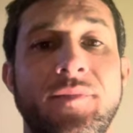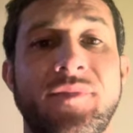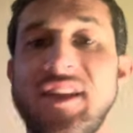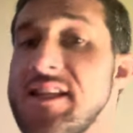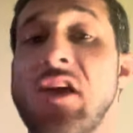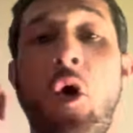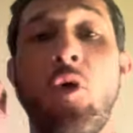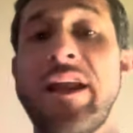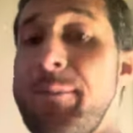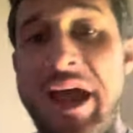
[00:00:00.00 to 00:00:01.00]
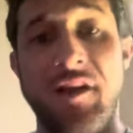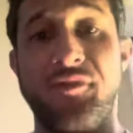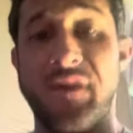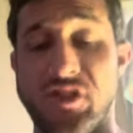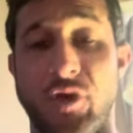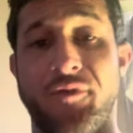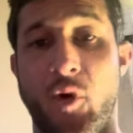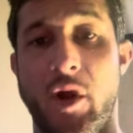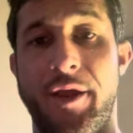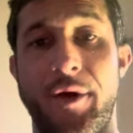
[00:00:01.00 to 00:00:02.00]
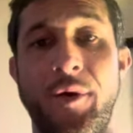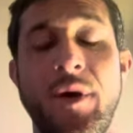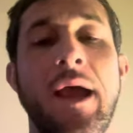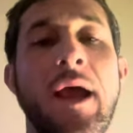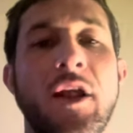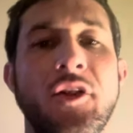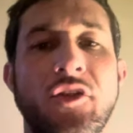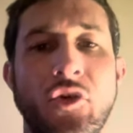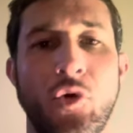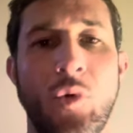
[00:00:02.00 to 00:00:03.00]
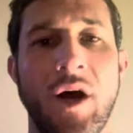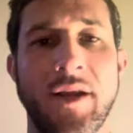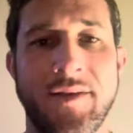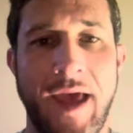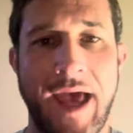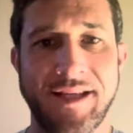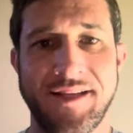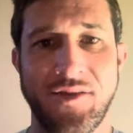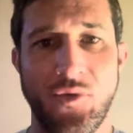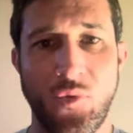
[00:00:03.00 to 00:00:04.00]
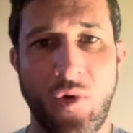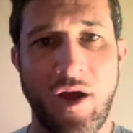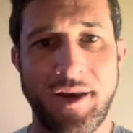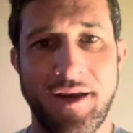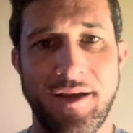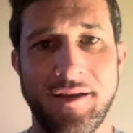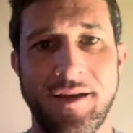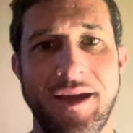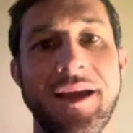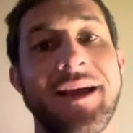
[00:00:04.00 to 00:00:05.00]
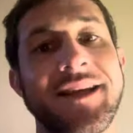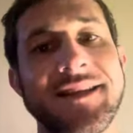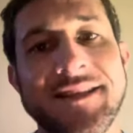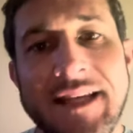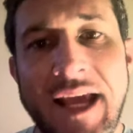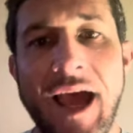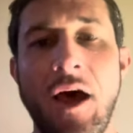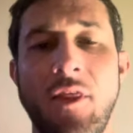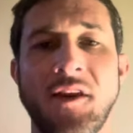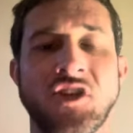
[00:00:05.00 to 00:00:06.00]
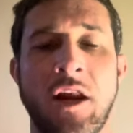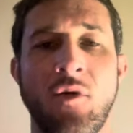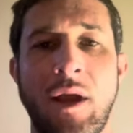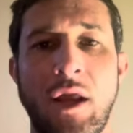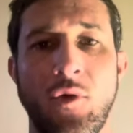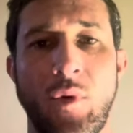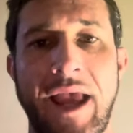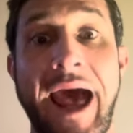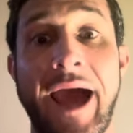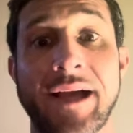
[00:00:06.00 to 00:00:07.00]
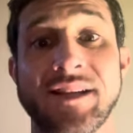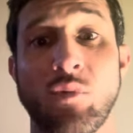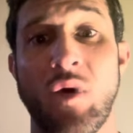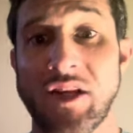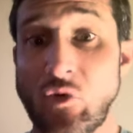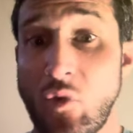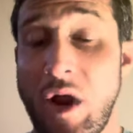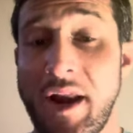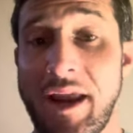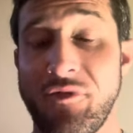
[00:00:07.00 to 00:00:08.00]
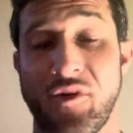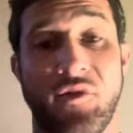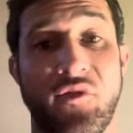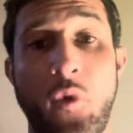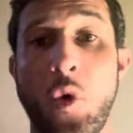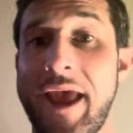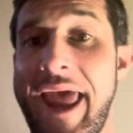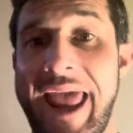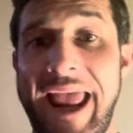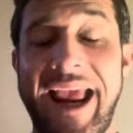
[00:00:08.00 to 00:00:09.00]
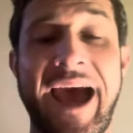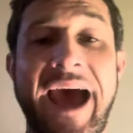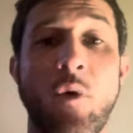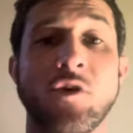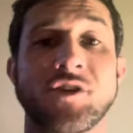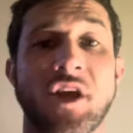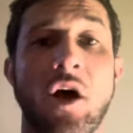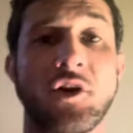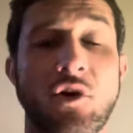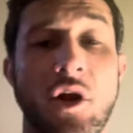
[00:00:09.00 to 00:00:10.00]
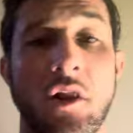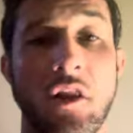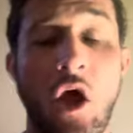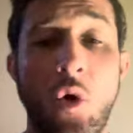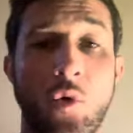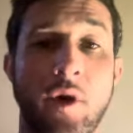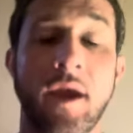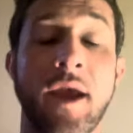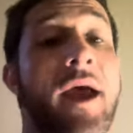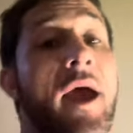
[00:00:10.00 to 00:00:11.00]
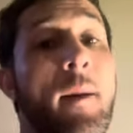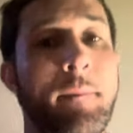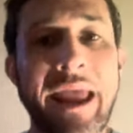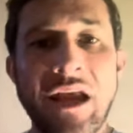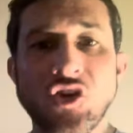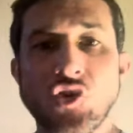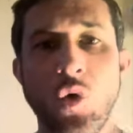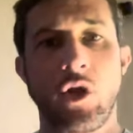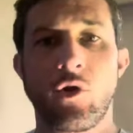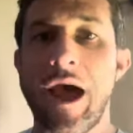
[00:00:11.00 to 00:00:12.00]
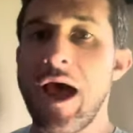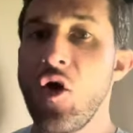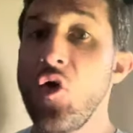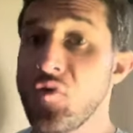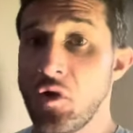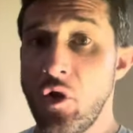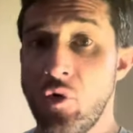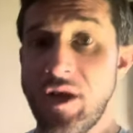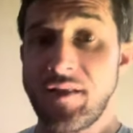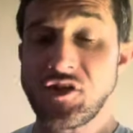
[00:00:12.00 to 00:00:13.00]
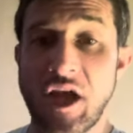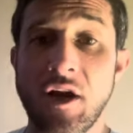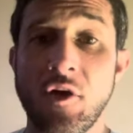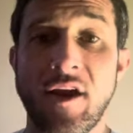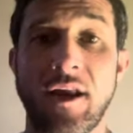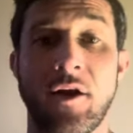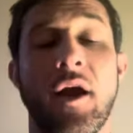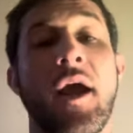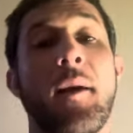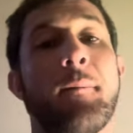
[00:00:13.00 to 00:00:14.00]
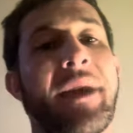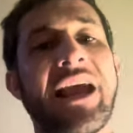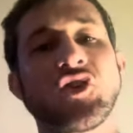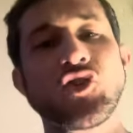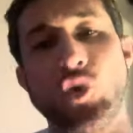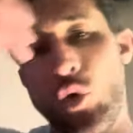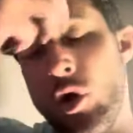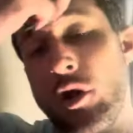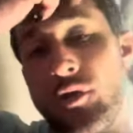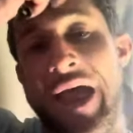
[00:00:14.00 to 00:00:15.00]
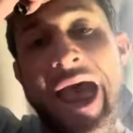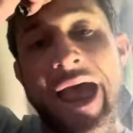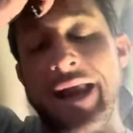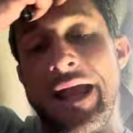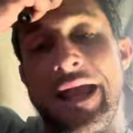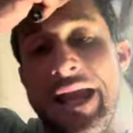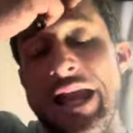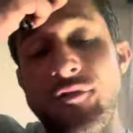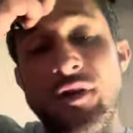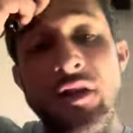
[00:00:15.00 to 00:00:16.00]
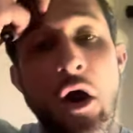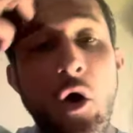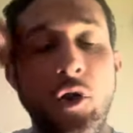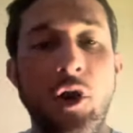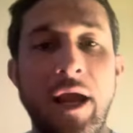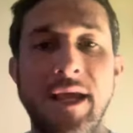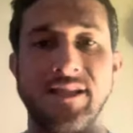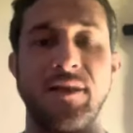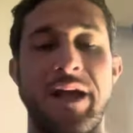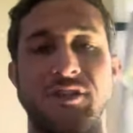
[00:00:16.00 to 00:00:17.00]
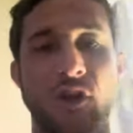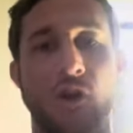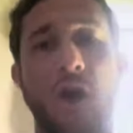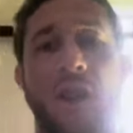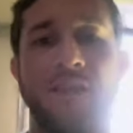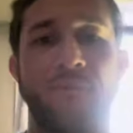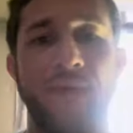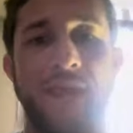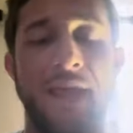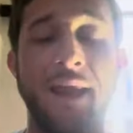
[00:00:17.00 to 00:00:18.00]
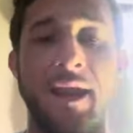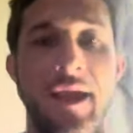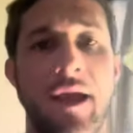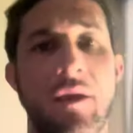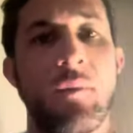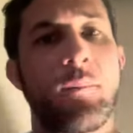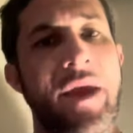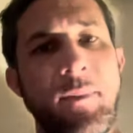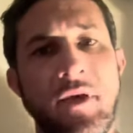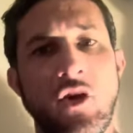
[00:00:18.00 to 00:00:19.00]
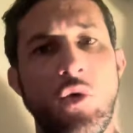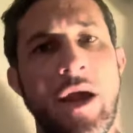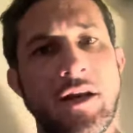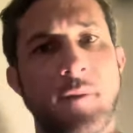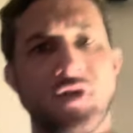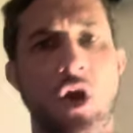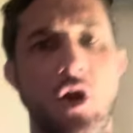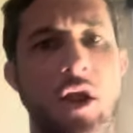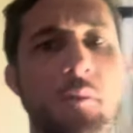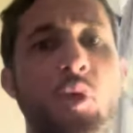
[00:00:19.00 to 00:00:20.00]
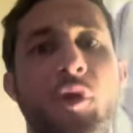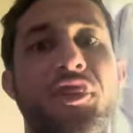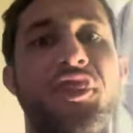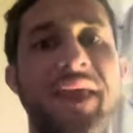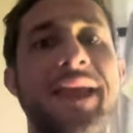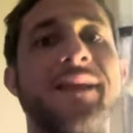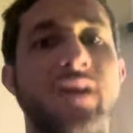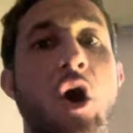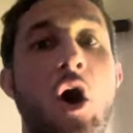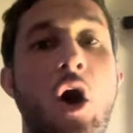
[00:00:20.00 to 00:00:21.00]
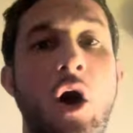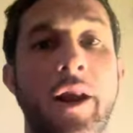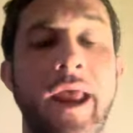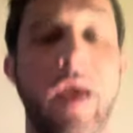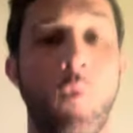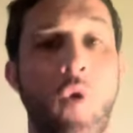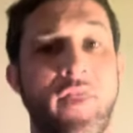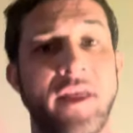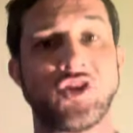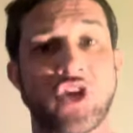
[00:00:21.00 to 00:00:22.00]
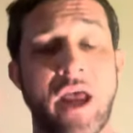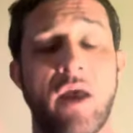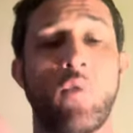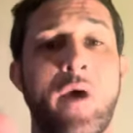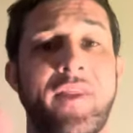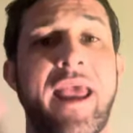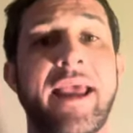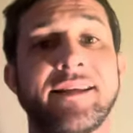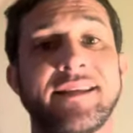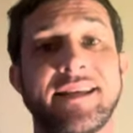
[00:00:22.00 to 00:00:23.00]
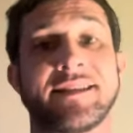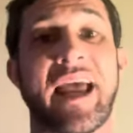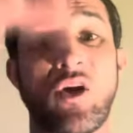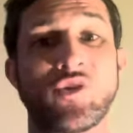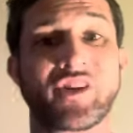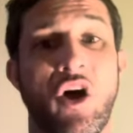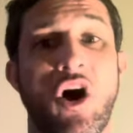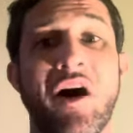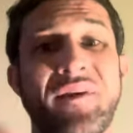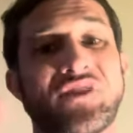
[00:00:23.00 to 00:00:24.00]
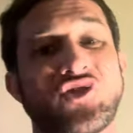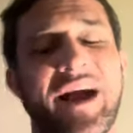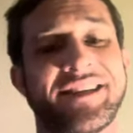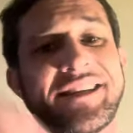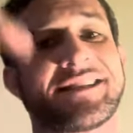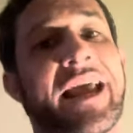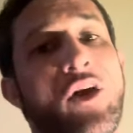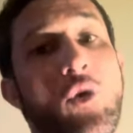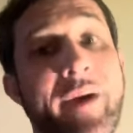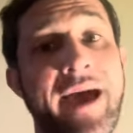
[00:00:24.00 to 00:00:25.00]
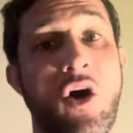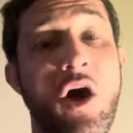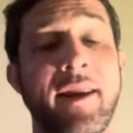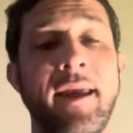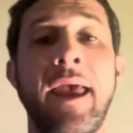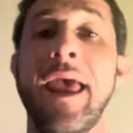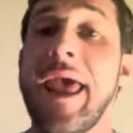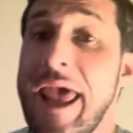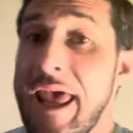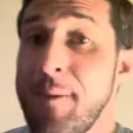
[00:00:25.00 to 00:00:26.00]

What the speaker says: this is only beneficial for you. Do a test run. See how the generator reacts when it's running for 4 to 8 hours under a load. Make sure you're not overloading the generator. Make sure that even though your AC might turn on at the beginning, maybe you end up turning more things on, and when the AC cycles off and tries to cycle back on, it